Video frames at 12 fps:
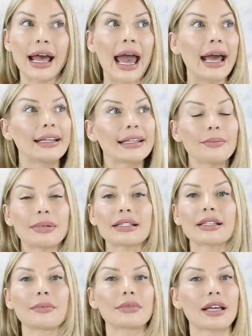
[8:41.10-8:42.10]
And it can be
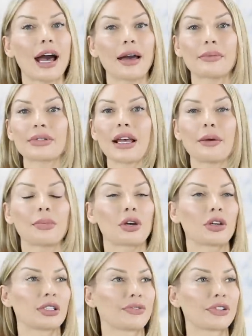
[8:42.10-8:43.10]
sometimes
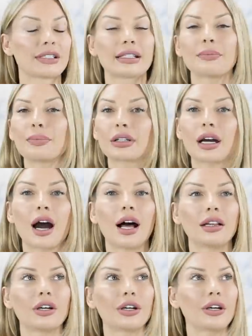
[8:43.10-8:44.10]
because of a simple
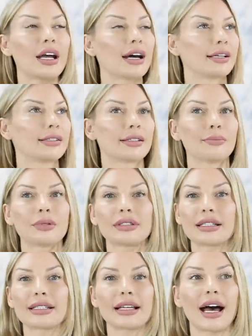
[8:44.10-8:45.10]
color, a simple
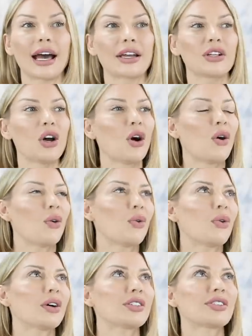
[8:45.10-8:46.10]
design,
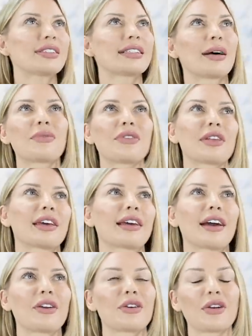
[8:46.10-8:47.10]
or just something,
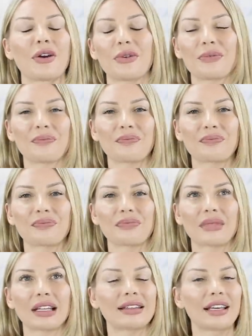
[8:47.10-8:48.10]
I don't know,
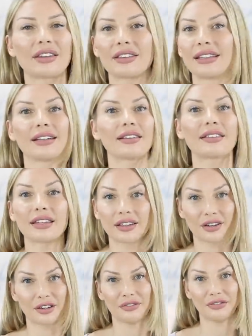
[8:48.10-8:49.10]
they didn't think
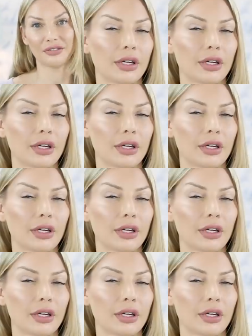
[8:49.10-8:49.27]
of.